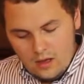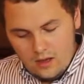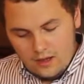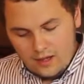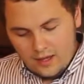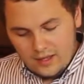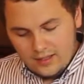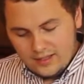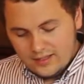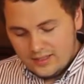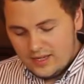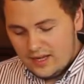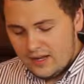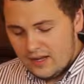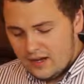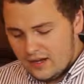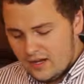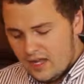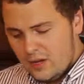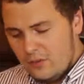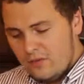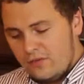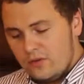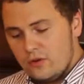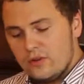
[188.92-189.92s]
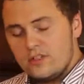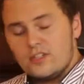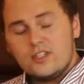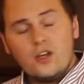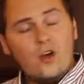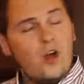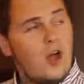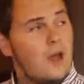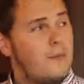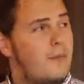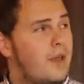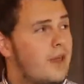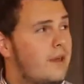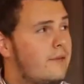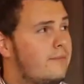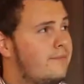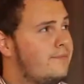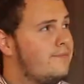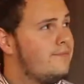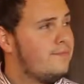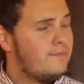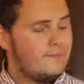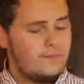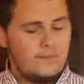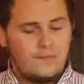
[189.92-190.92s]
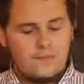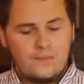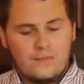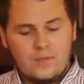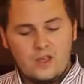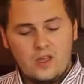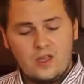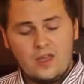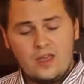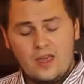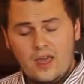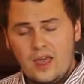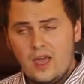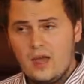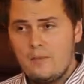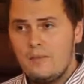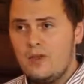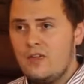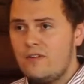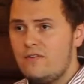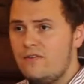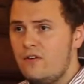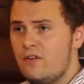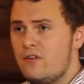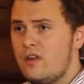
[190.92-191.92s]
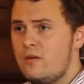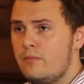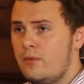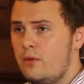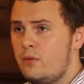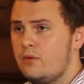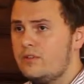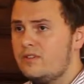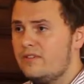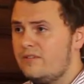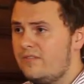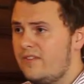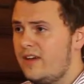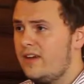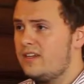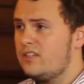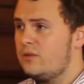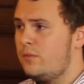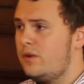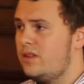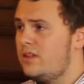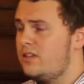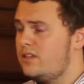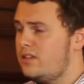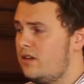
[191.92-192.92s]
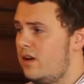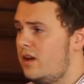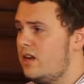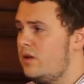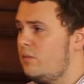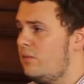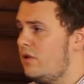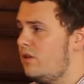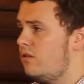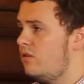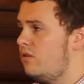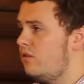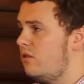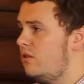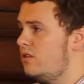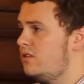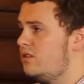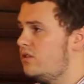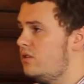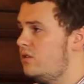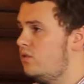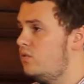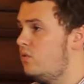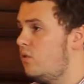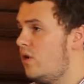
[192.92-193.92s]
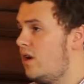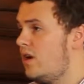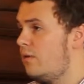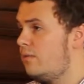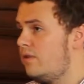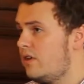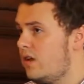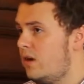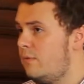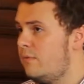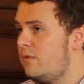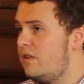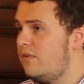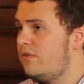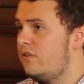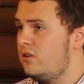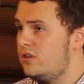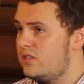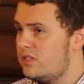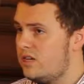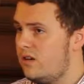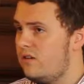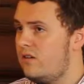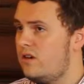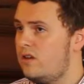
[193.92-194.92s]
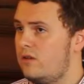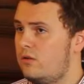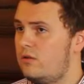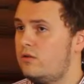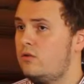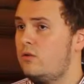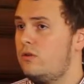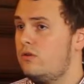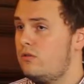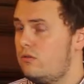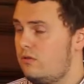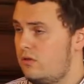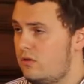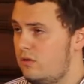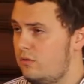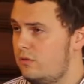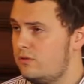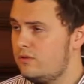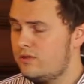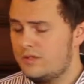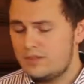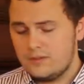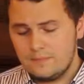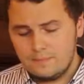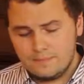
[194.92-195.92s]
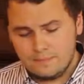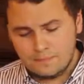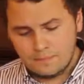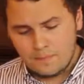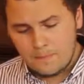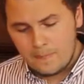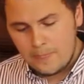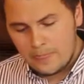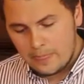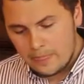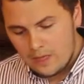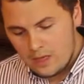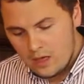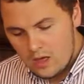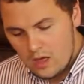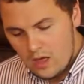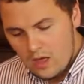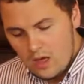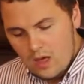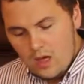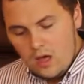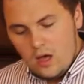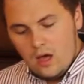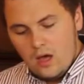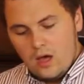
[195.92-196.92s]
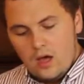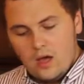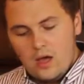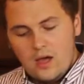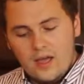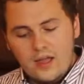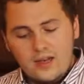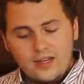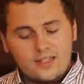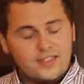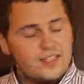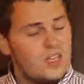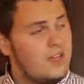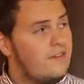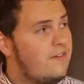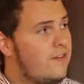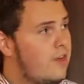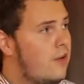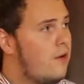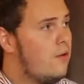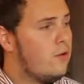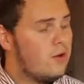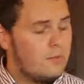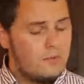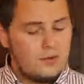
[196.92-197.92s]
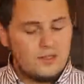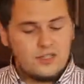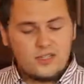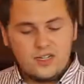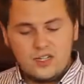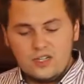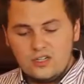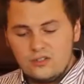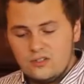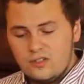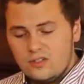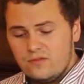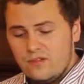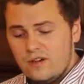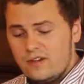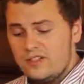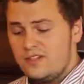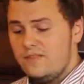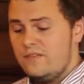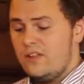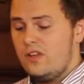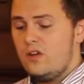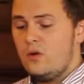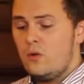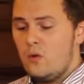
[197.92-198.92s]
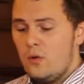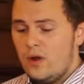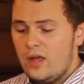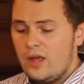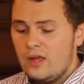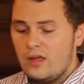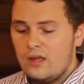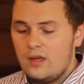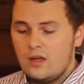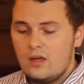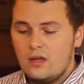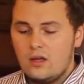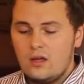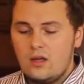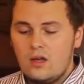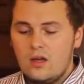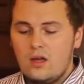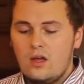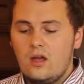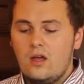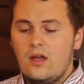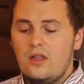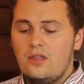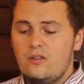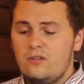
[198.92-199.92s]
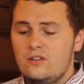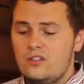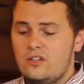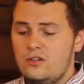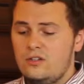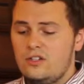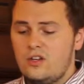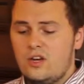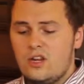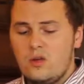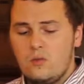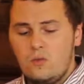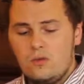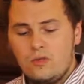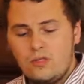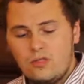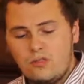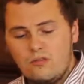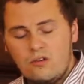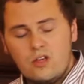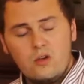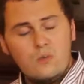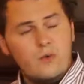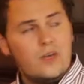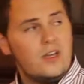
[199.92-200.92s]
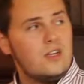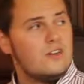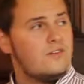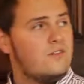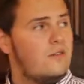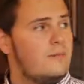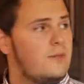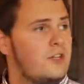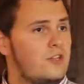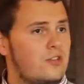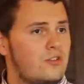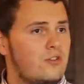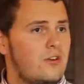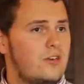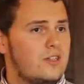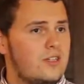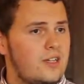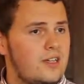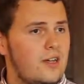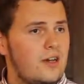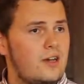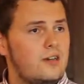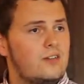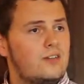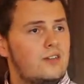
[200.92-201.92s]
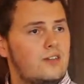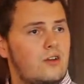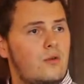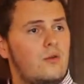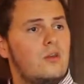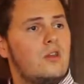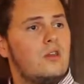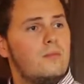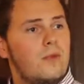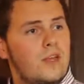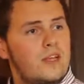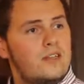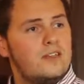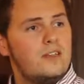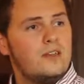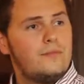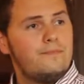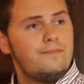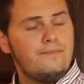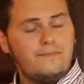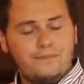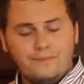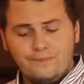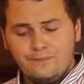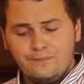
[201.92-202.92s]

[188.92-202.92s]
Okay, secondly, we've got timing. Can be a very important factor when deciding whether or not to wind up the company voluntarily or do it through the courts. In a CVL, the procedure is relatively quick, and there is usually only 3 weeks from instructing us to calling the meeting.